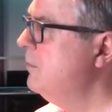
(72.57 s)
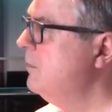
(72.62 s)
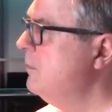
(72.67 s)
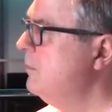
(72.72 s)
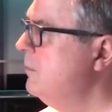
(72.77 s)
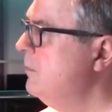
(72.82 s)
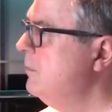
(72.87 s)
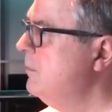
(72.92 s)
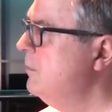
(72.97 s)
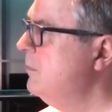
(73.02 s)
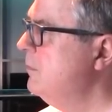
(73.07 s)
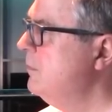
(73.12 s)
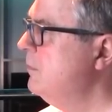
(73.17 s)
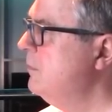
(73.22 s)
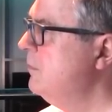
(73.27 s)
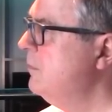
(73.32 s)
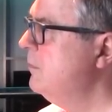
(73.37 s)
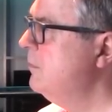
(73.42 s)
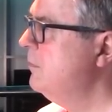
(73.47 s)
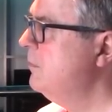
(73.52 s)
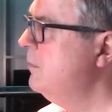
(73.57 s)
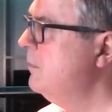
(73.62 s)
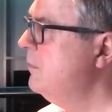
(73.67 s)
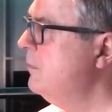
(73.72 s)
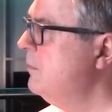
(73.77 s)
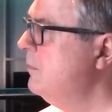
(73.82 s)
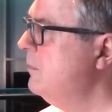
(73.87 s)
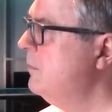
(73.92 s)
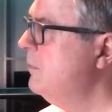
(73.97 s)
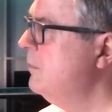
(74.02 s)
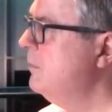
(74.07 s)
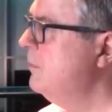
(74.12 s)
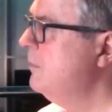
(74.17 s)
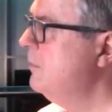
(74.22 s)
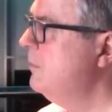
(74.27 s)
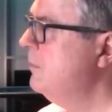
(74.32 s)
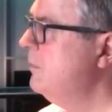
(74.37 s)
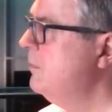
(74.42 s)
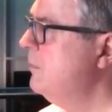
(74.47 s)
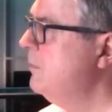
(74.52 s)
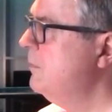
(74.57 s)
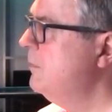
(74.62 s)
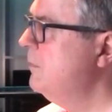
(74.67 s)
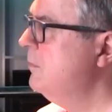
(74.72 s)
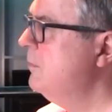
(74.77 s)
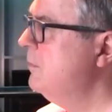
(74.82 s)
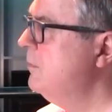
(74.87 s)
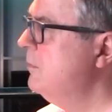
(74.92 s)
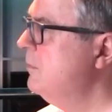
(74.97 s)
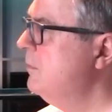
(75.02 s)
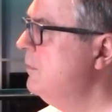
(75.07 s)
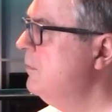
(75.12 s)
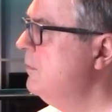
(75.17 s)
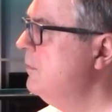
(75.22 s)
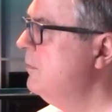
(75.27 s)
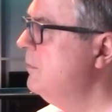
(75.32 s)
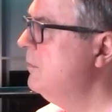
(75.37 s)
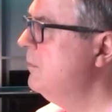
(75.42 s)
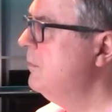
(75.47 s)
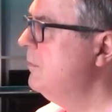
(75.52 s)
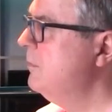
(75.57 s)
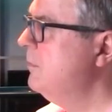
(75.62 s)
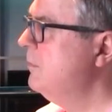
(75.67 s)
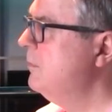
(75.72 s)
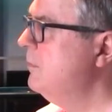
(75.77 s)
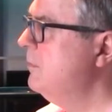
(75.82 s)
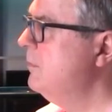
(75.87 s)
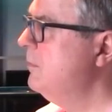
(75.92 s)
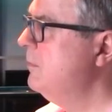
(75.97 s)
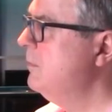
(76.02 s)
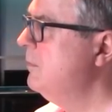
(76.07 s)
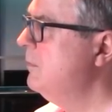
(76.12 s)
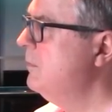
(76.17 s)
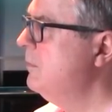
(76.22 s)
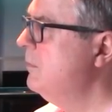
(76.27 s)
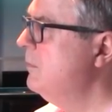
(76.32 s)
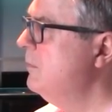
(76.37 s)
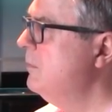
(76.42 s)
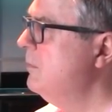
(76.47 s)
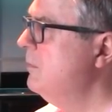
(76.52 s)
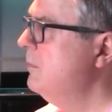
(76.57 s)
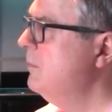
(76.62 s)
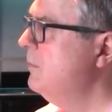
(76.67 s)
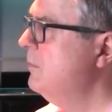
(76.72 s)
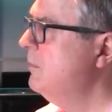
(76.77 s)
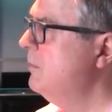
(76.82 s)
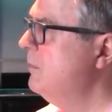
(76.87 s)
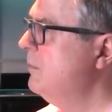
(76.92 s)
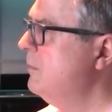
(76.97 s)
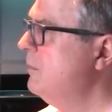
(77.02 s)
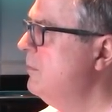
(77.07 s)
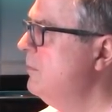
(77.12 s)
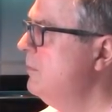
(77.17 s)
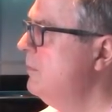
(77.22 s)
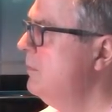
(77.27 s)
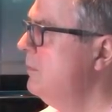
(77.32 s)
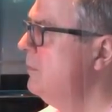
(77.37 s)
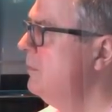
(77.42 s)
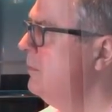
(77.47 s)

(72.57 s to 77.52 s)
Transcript: This person isn't speaking.